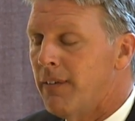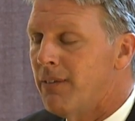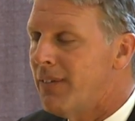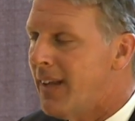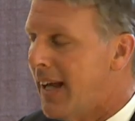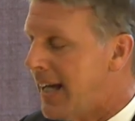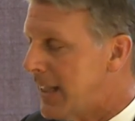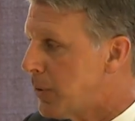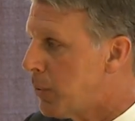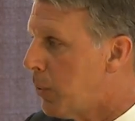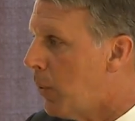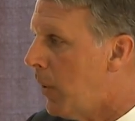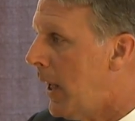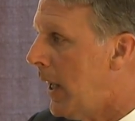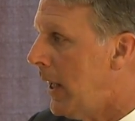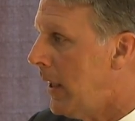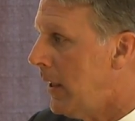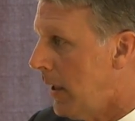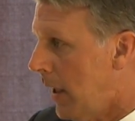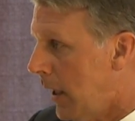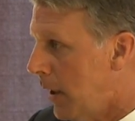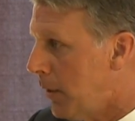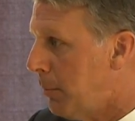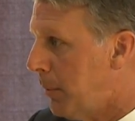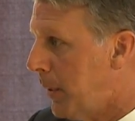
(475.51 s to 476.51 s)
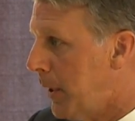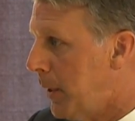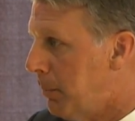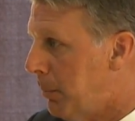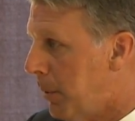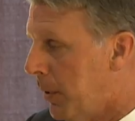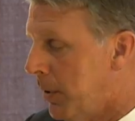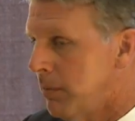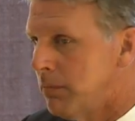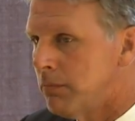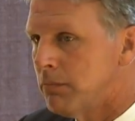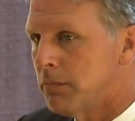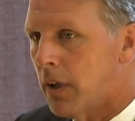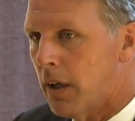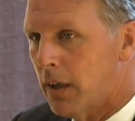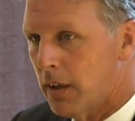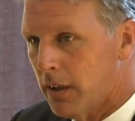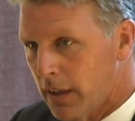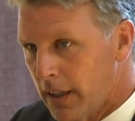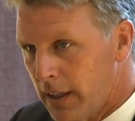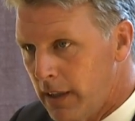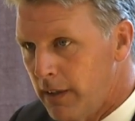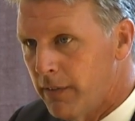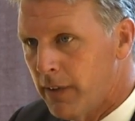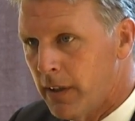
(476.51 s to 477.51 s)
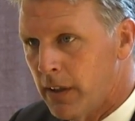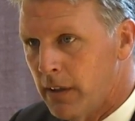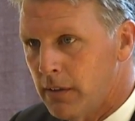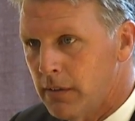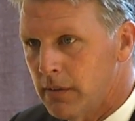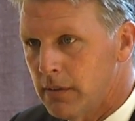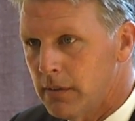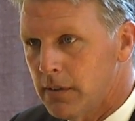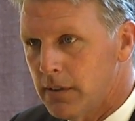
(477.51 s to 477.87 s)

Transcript: That's why young people are leaving